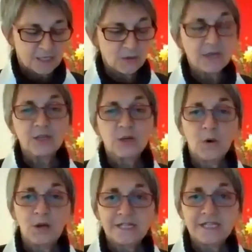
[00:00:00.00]
So another
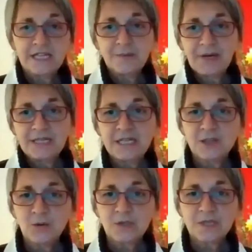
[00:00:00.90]
quality that
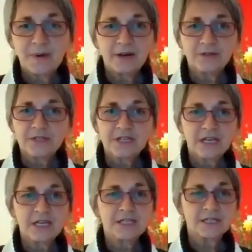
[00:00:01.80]
Bhante talks about
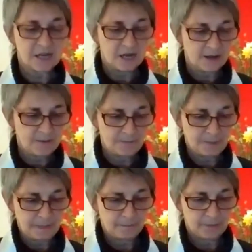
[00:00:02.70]
is
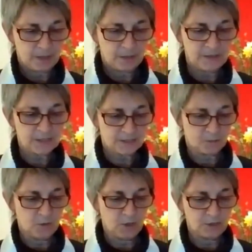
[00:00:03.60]
this
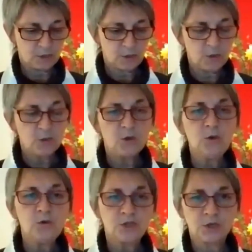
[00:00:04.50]
word
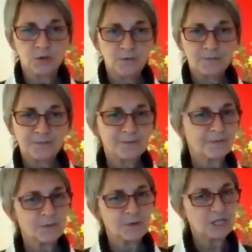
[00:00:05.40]
uju,
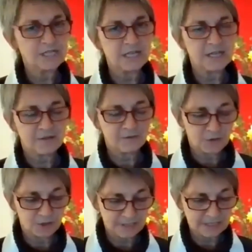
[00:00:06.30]
which is in that
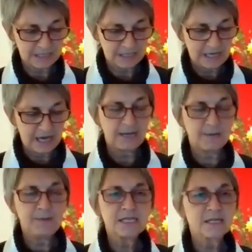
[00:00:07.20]
verse, and
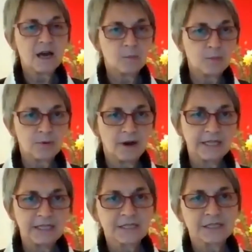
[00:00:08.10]
it means
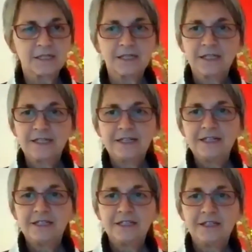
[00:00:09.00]
upright.
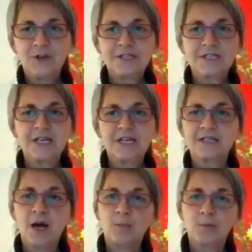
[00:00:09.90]
The verse
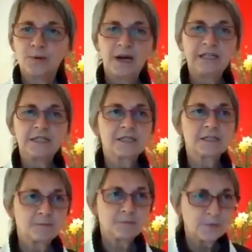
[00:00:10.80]
says
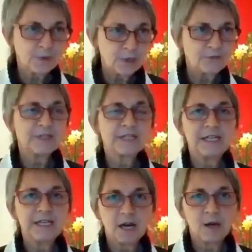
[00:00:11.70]
upright,
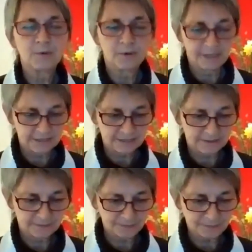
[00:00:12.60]
perfectly upright.